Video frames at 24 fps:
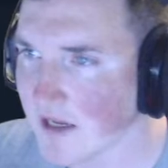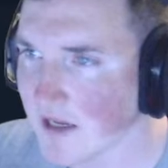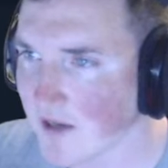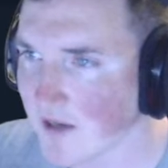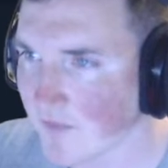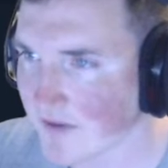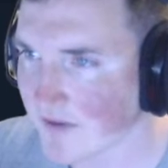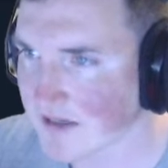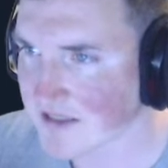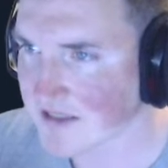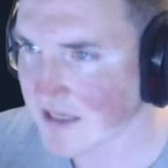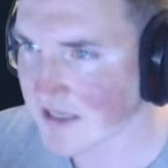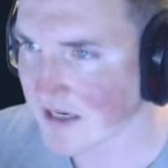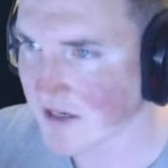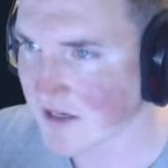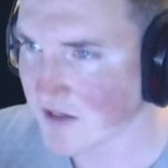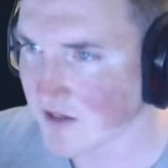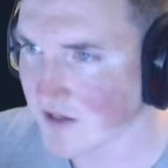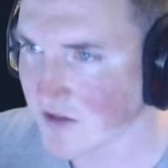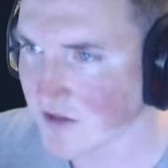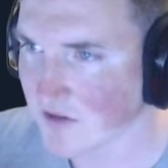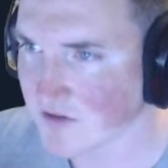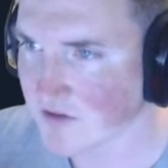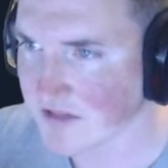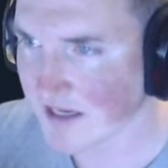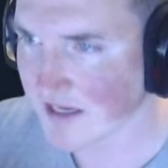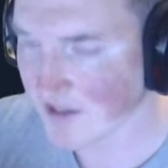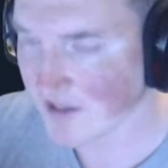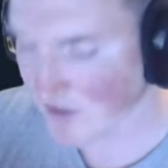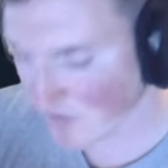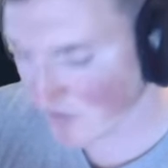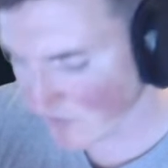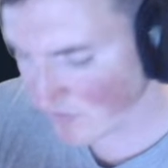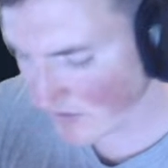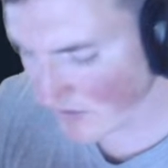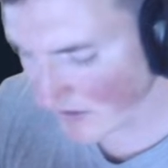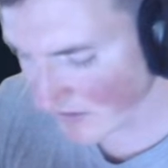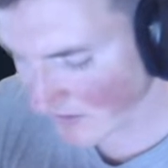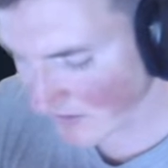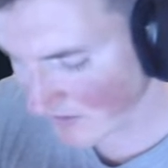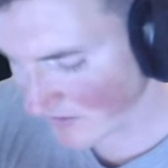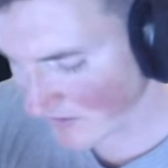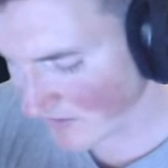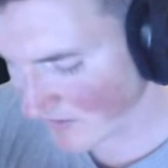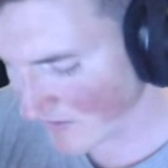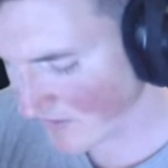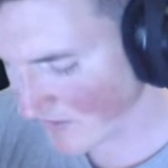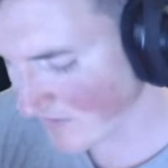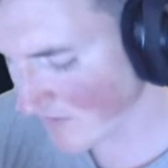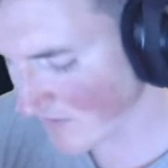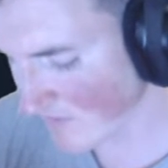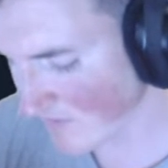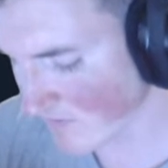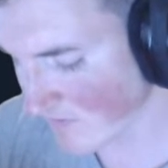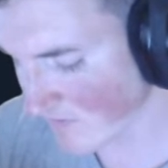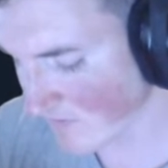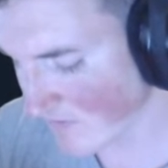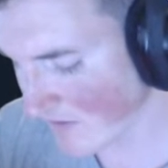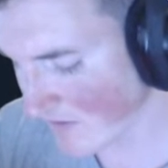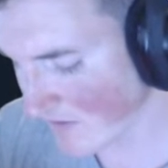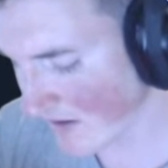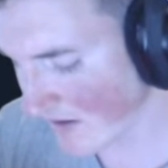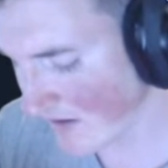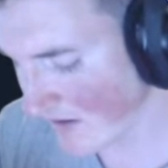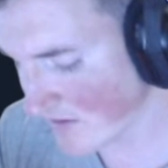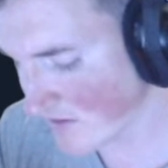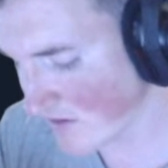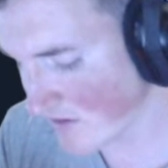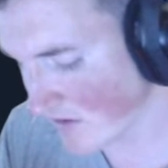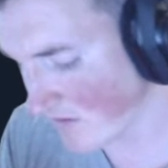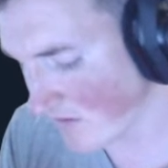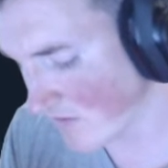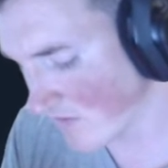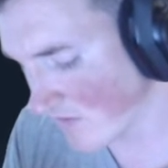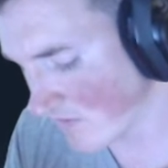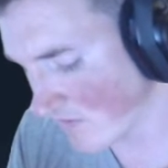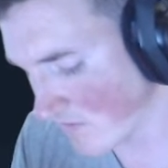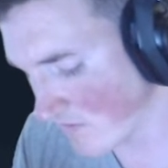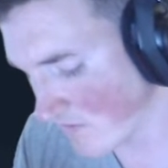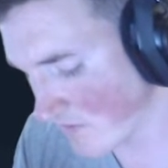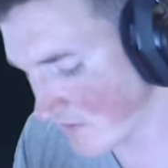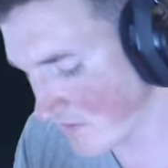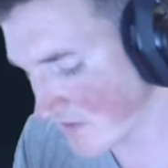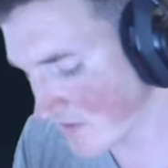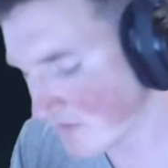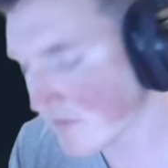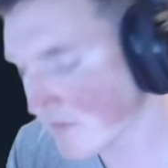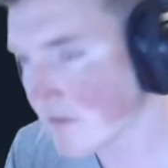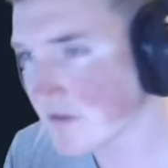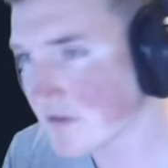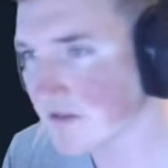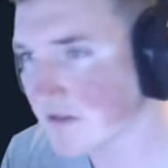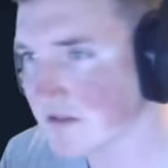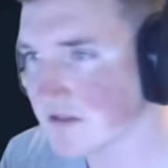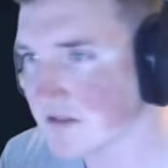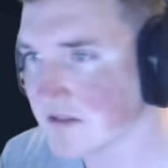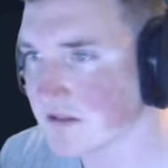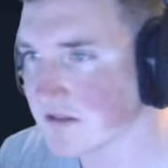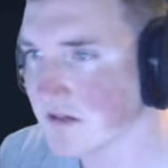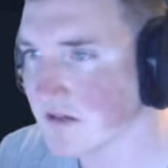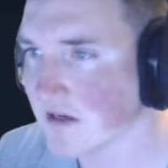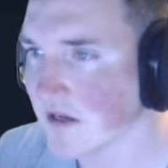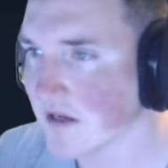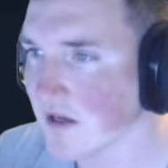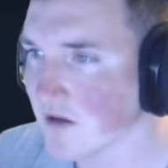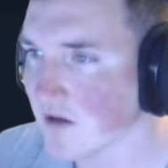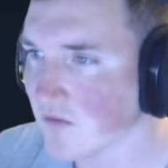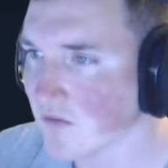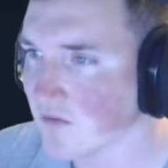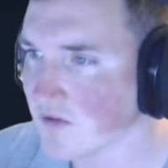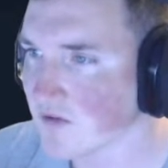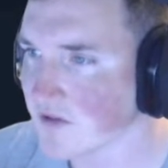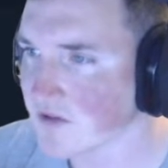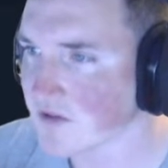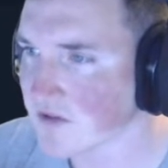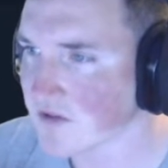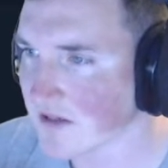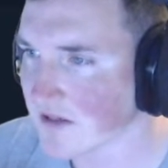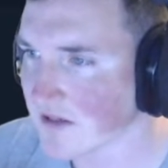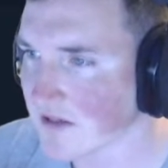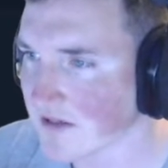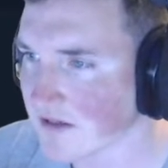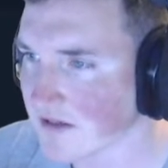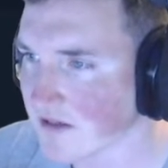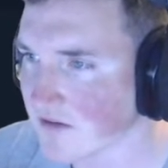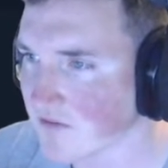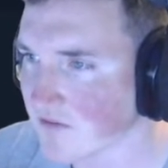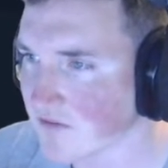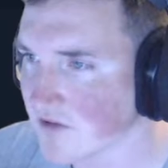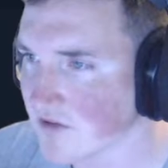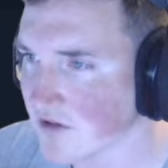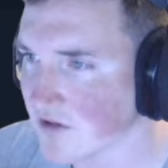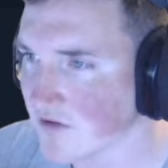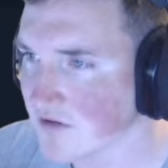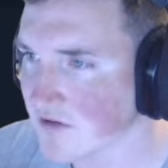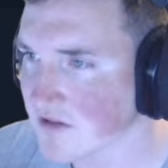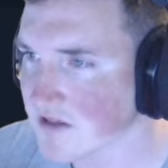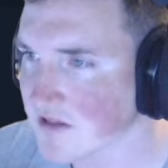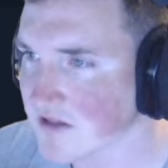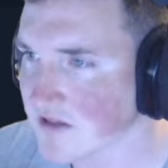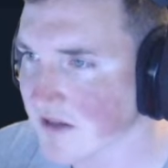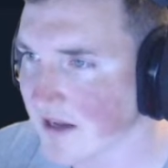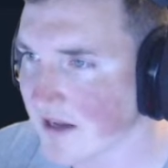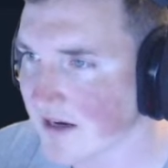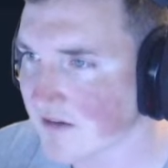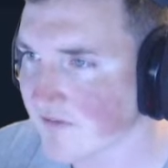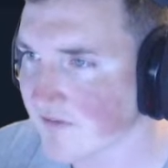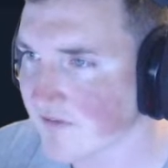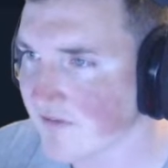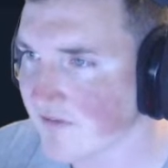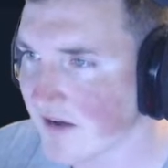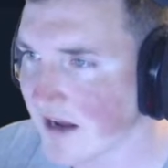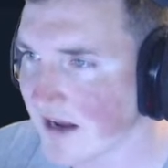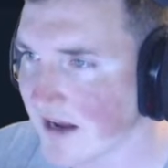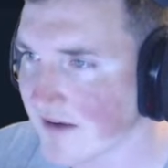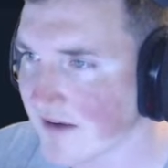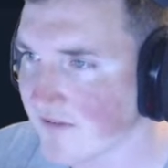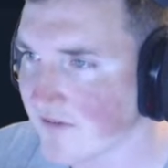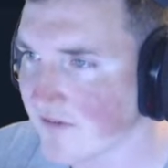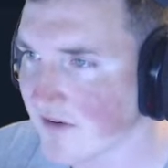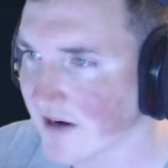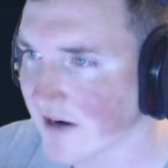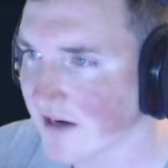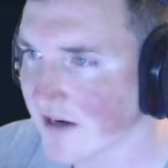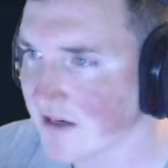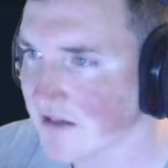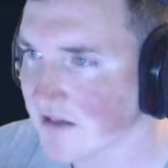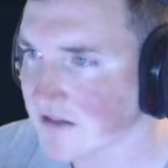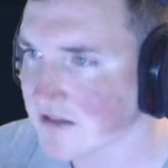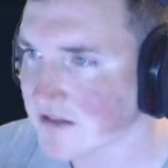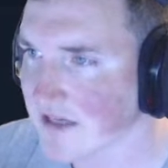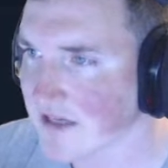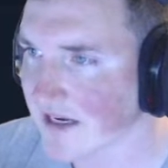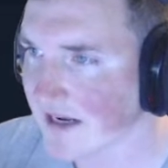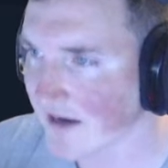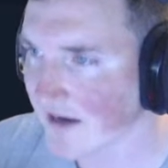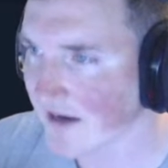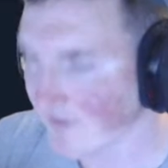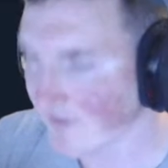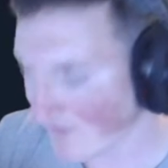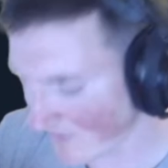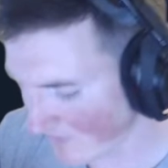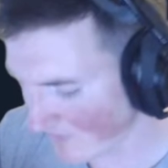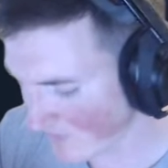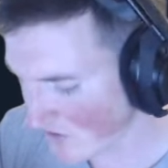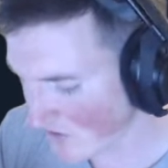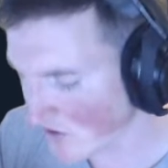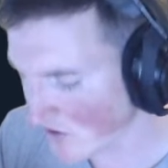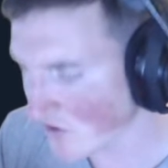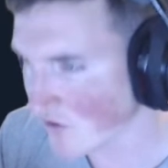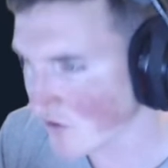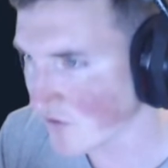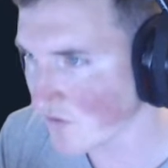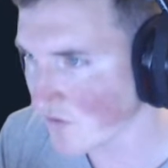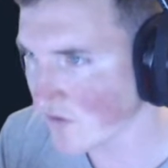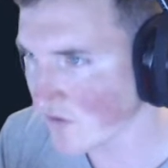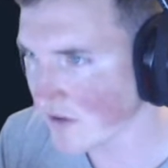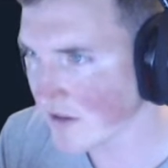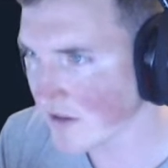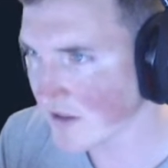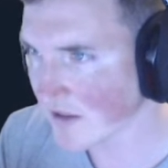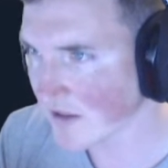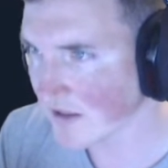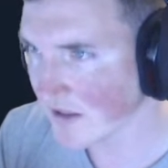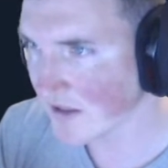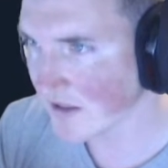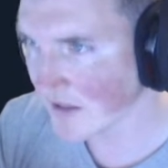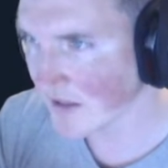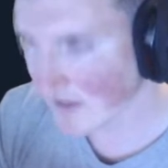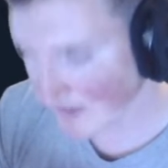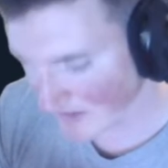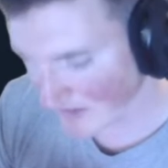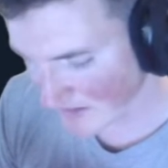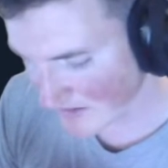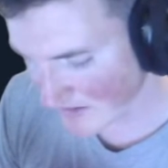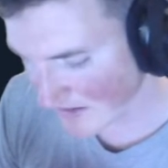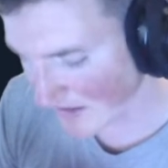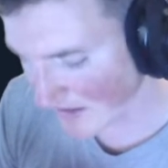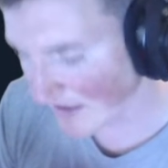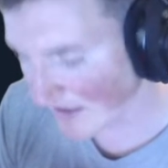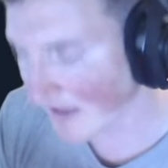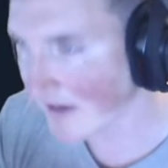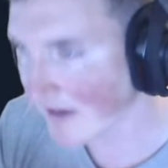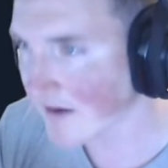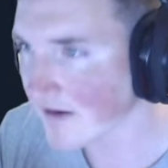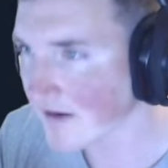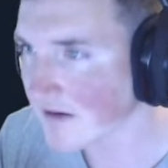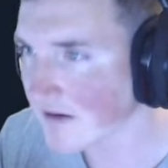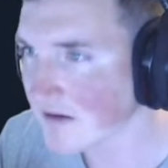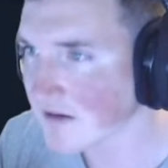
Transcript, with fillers: And we can say, use that union, right? So, whoops. We'll use the union select 5, right? Take out the 2 and say